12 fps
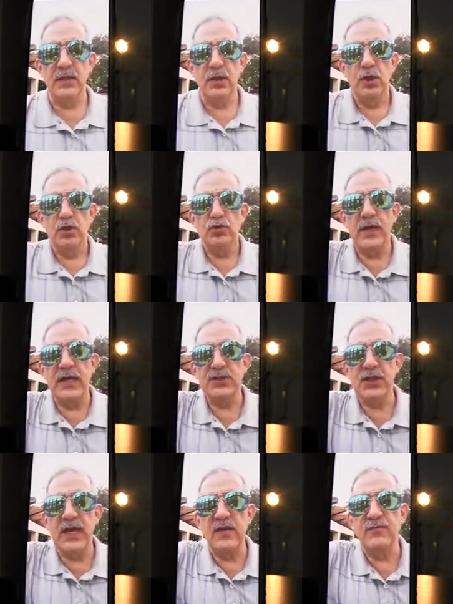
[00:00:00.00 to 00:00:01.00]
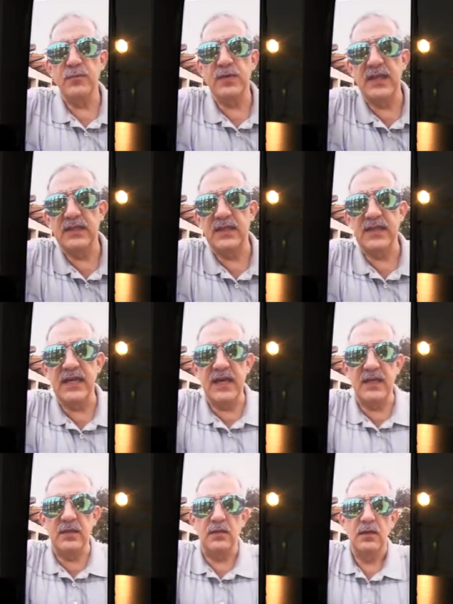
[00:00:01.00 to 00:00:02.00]
Trashcannon from Caitlin Cannon.
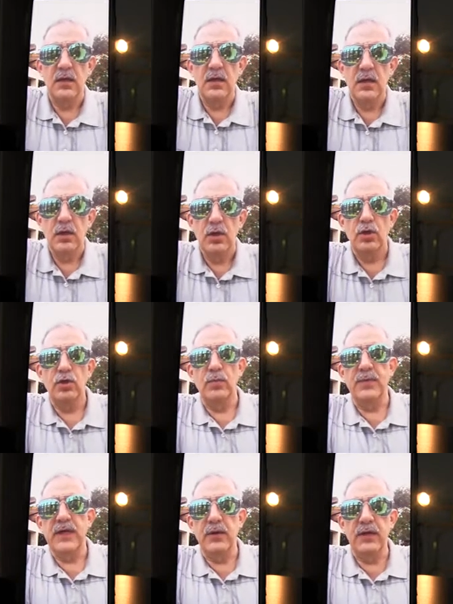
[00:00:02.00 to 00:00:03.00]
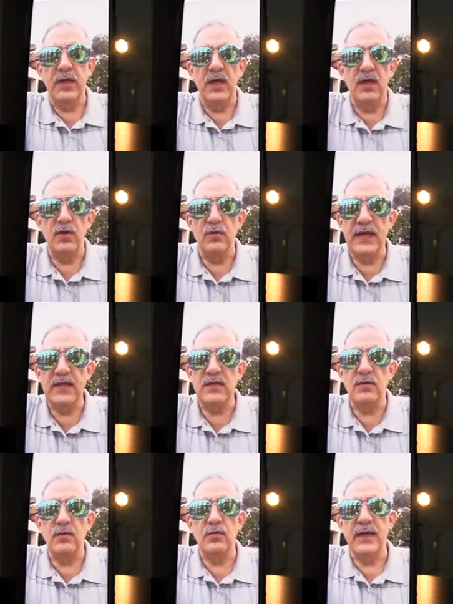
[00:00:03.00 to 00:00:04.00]
You'll be hearing a great,
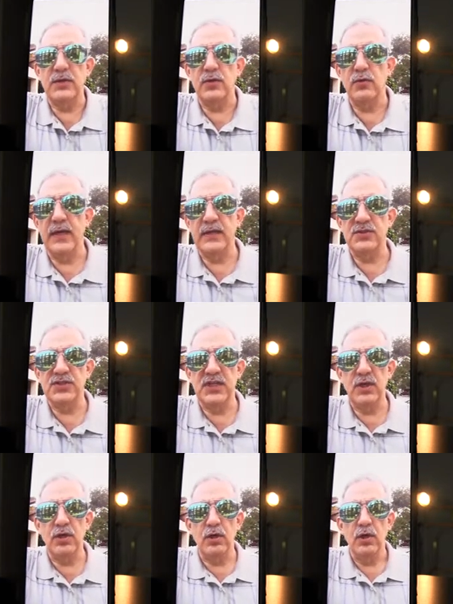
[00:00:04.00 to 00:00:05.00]
great, great singer